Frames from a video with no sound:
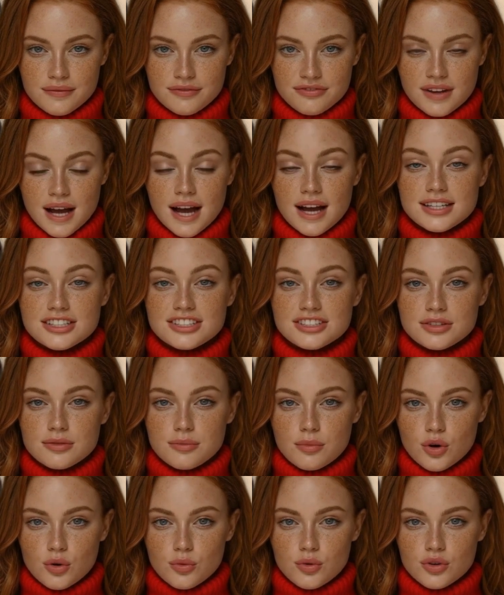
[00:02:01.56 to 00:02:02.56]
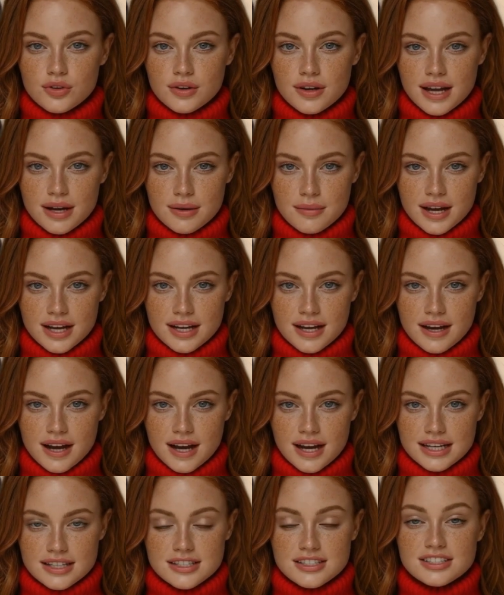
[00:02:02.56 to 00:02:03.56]
Fast, mobile, and
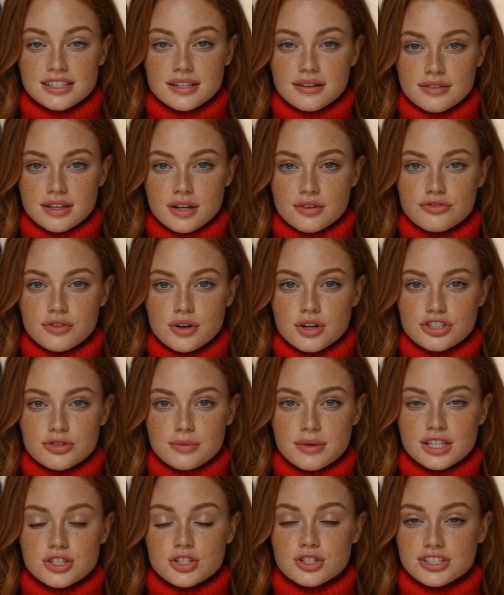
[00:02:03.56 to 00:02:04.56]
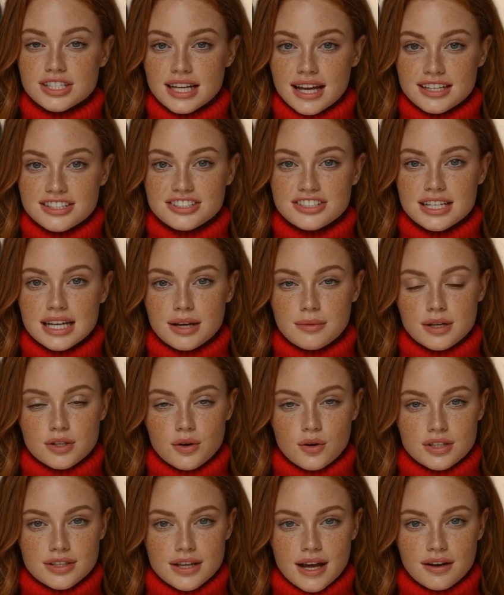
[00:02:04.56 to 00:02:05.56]
mechanized. Their first major test came in
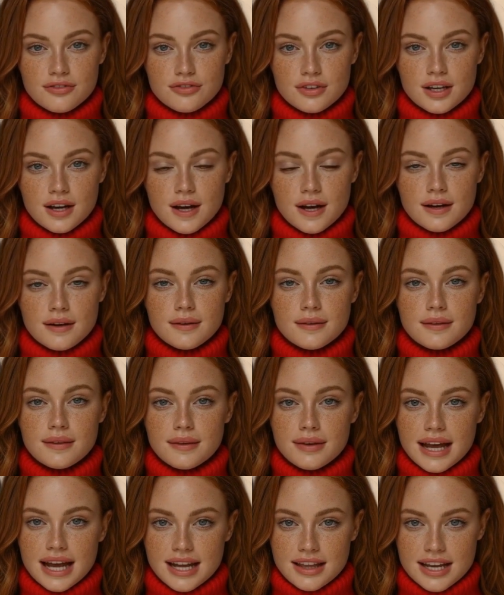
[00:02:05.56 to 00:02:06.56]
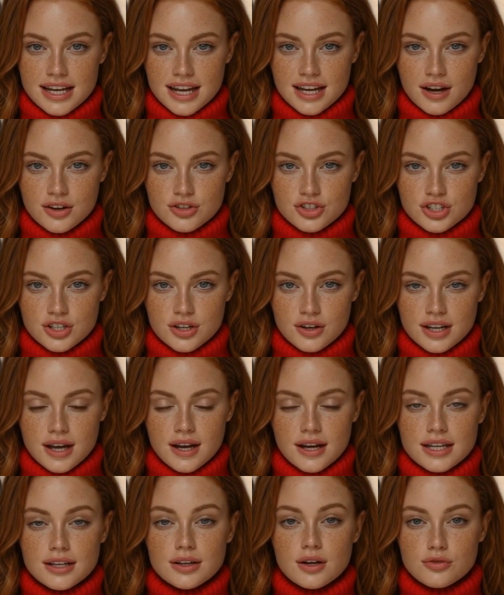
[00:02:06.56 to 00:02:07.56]
North Africa. Landing at
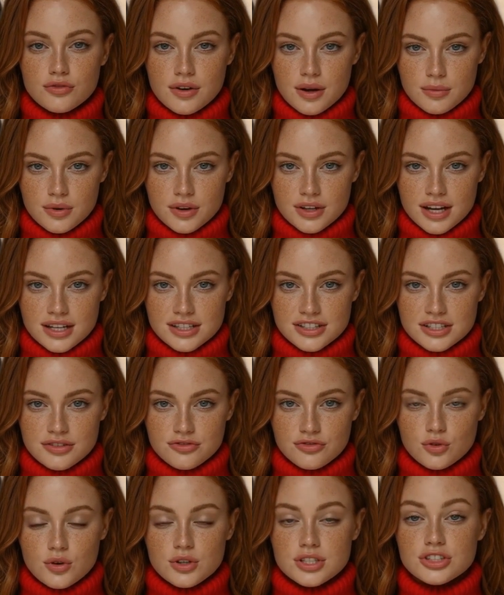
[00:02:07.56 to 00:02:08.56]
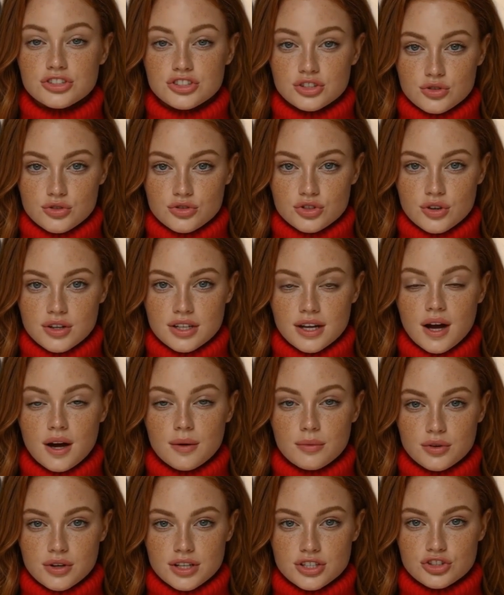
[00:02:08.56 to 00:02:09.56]
Algeria in November 1942 during
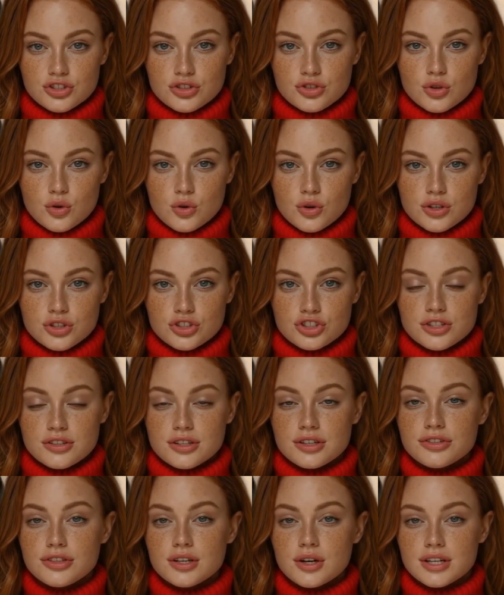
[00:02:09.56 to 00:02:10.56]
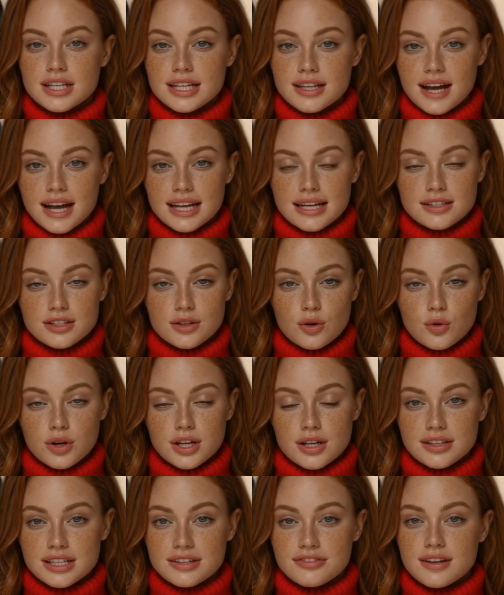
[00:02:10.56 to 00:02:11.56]
Operation Torch, the 39th
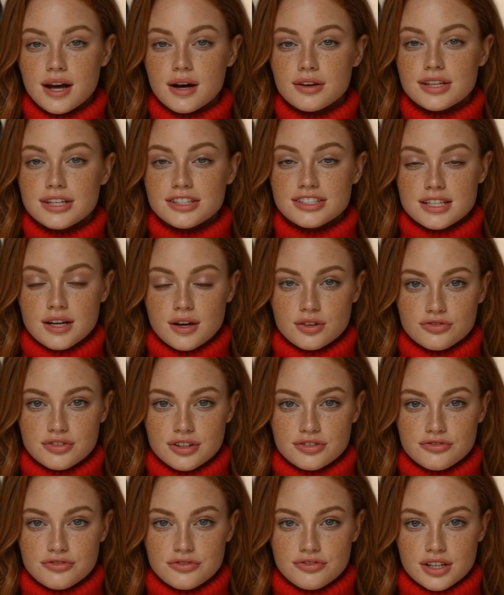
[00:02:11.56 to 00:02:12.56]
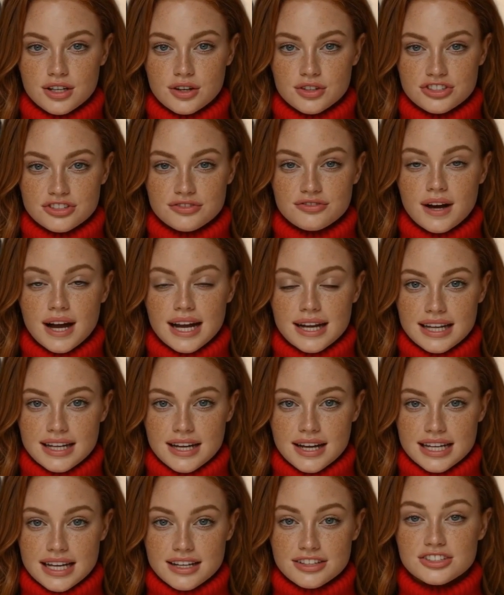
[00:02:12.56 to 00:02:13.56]
quickly found itself in fierce fighting
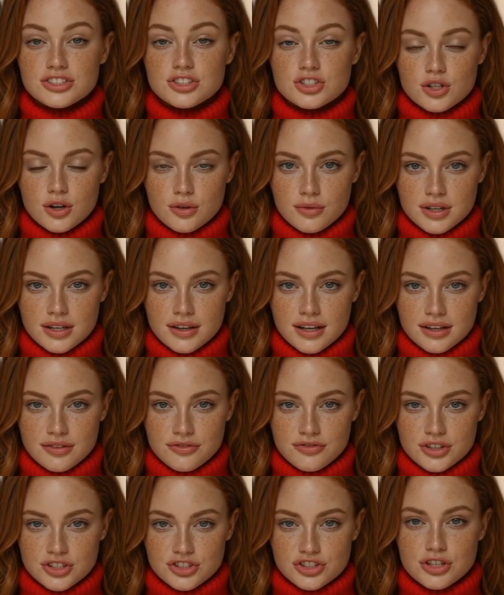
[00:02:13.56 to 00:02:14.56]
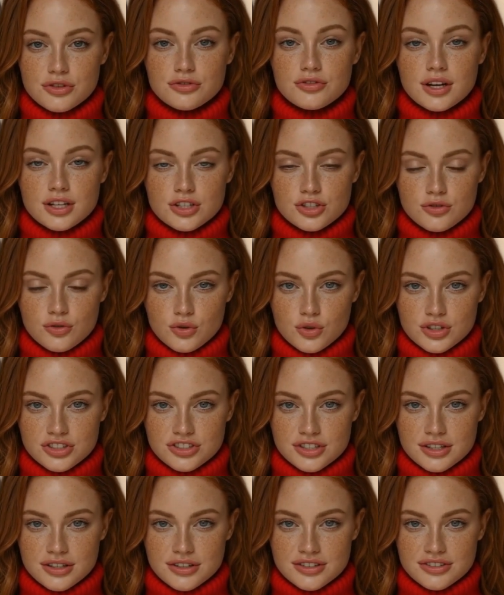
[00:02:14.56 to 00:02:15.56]
against German and Vichy French
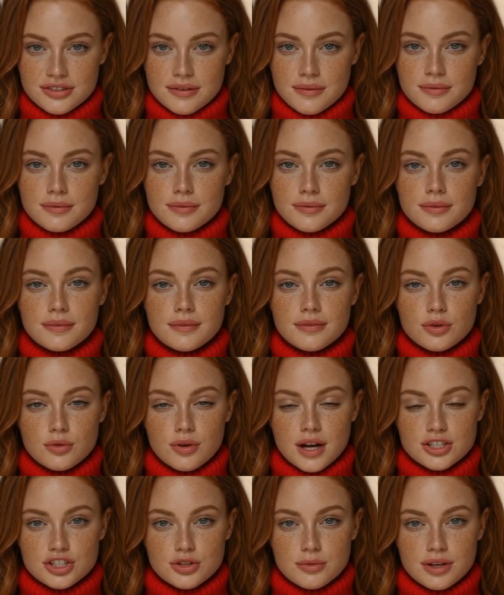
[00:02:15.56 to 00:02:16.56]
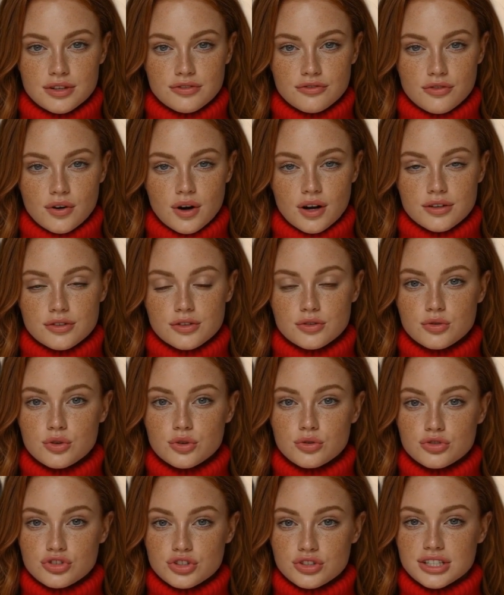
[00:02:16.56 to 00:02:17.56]
forces. The regiment fought
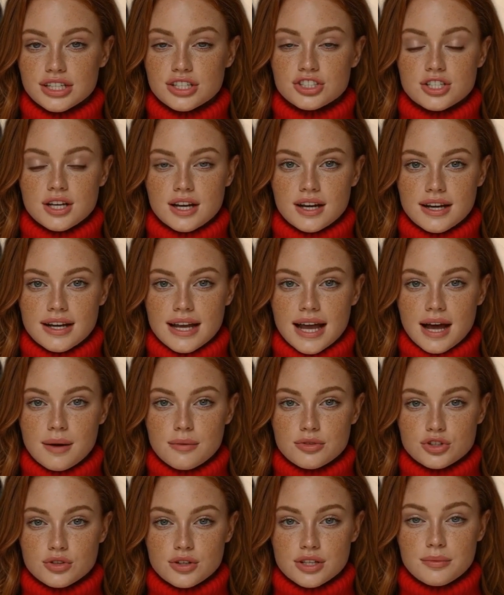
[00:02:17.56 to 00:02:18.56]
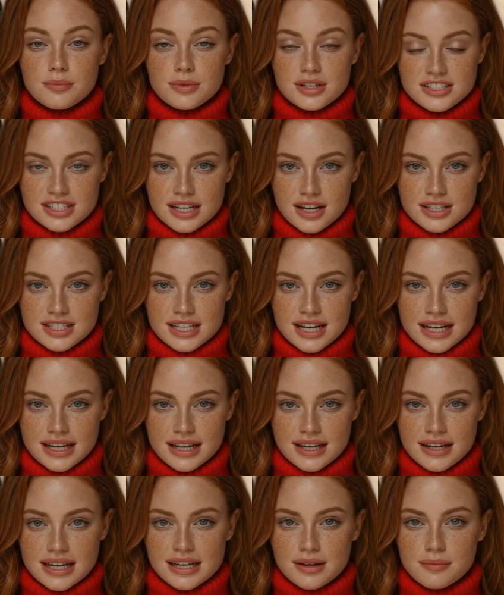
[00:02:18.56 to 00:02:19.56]
through Tunisia, capturing
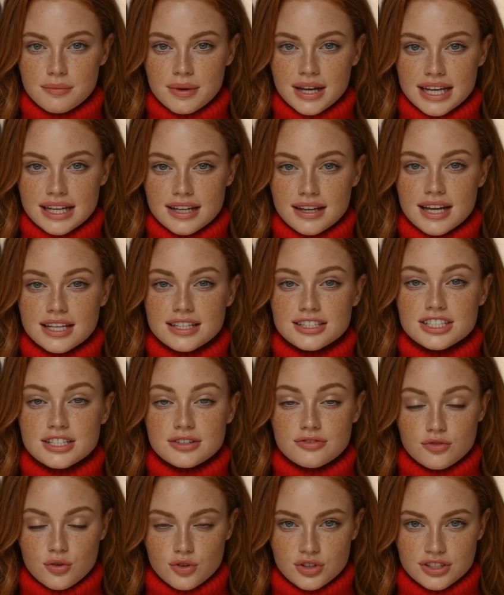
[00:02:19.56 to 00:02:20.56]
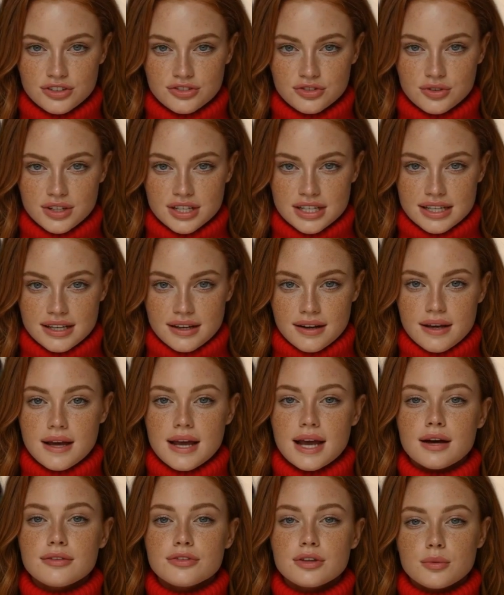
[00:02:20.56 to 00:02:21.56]
Bizerte in May 1943
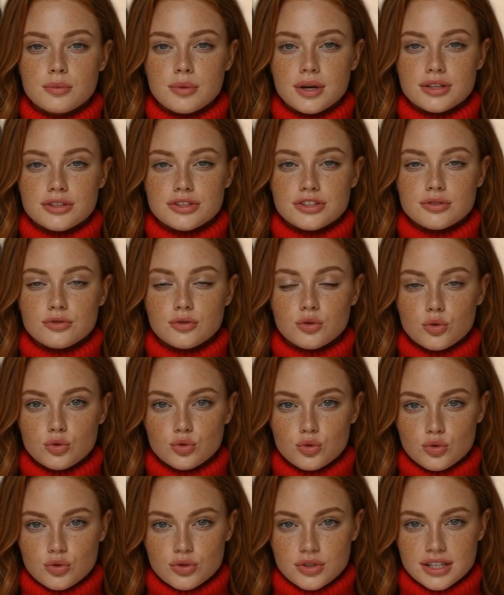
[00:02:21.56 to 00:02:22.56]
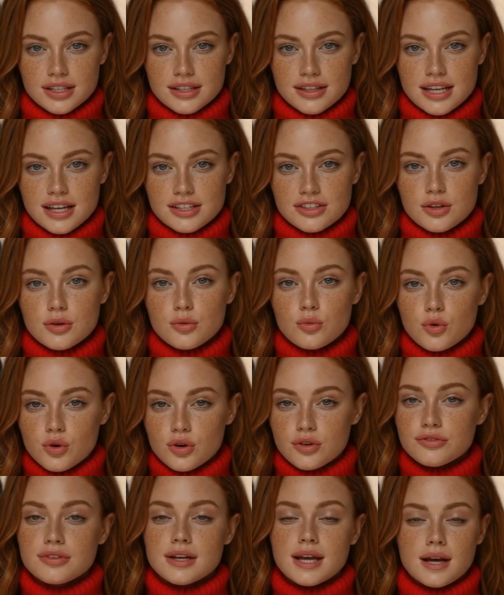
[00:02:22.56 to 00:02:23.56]
after months of grueling desert
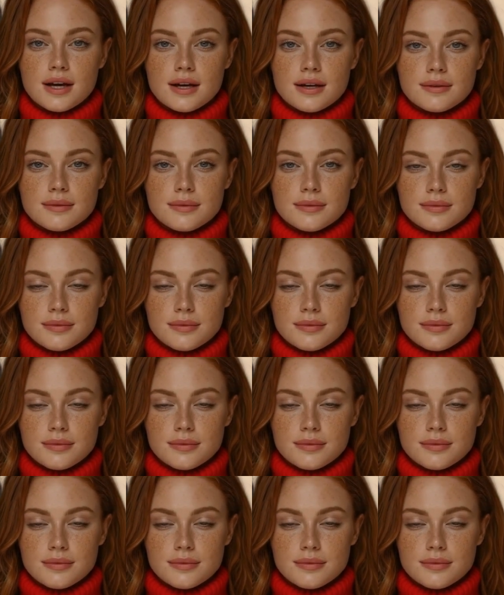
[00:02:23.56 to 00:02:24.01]
warfare.